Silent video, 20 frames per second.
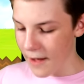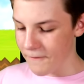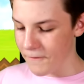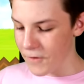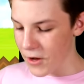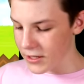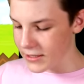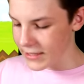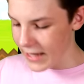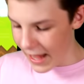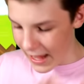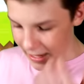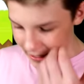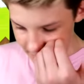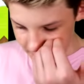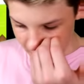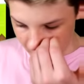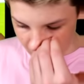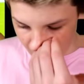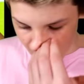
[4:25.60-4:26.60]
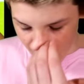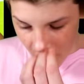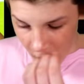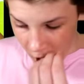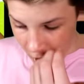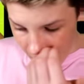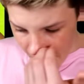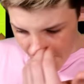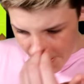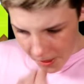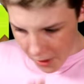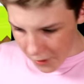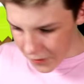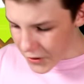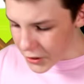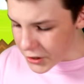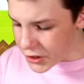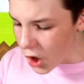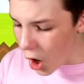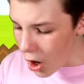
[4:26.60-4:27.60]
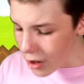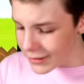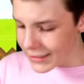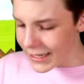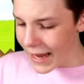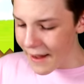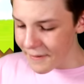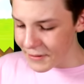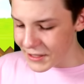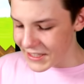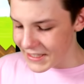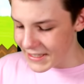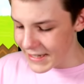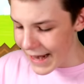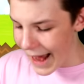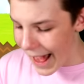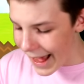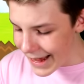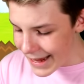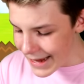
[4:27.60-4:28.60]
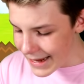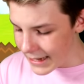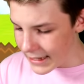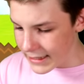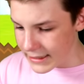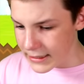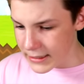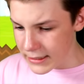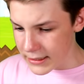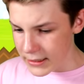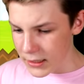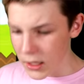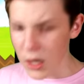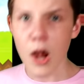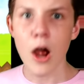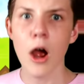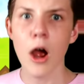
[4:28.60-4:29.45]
our first cat has been bought. The dogs have snakes!